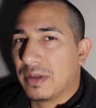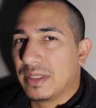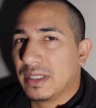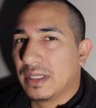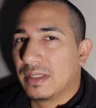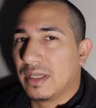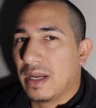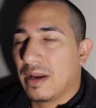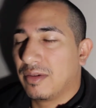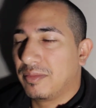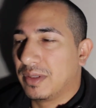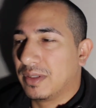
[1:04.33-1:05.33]
160
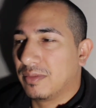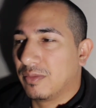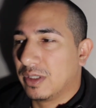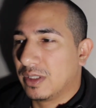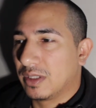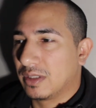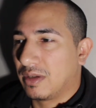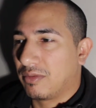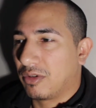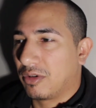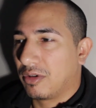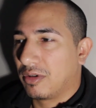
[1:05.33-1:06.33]
now. I've been 160
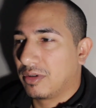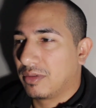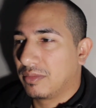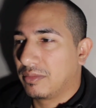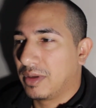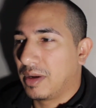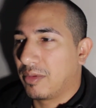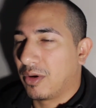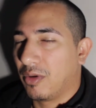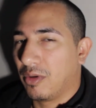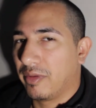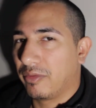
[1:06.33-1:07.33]
been able to
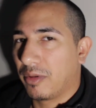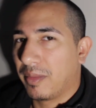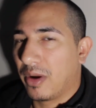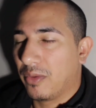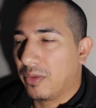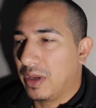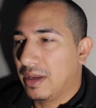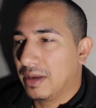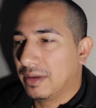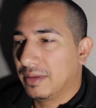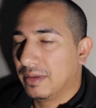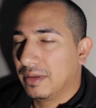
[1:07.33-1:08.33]
hold it for about a week,
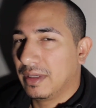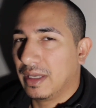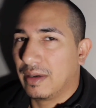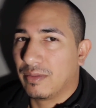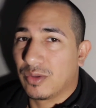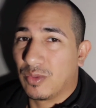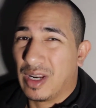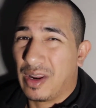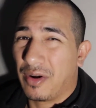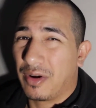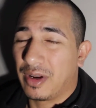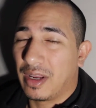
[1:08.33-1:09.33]
and it was really
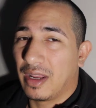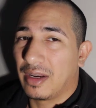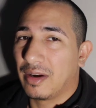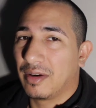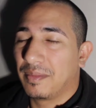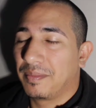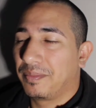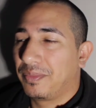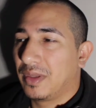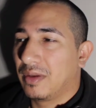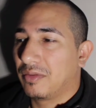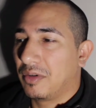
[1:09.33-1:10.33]
hard to get here.
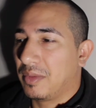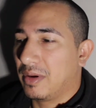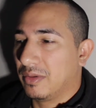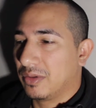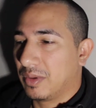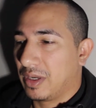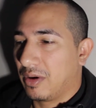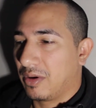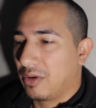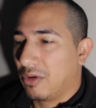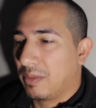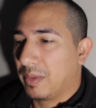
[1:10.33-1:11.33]
For me, it was really hard
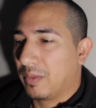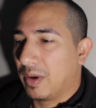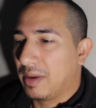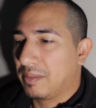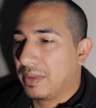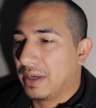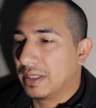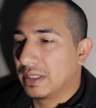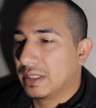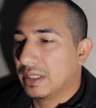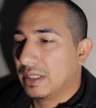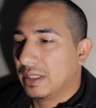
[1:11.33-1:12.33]
to go up in weight,
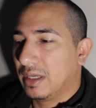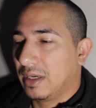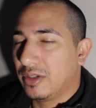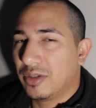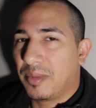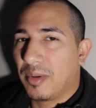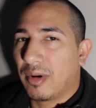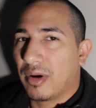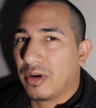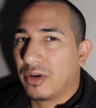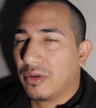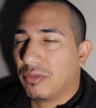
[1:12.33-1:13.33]
but I used to be about
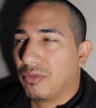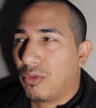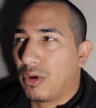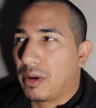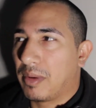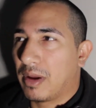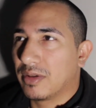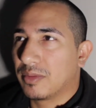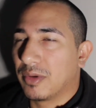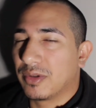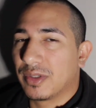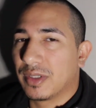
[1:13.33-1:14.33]
140 pounds
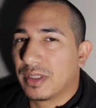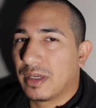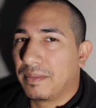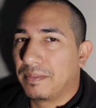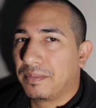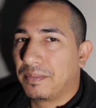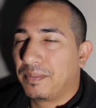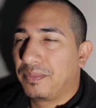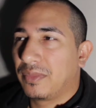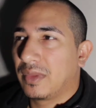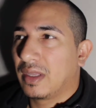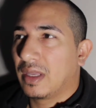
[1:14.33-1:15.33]
most of the time.
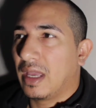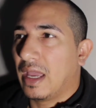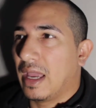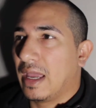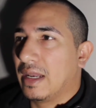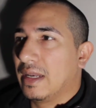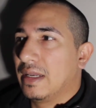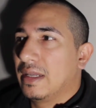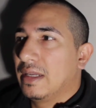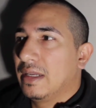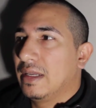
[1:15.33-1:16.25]
And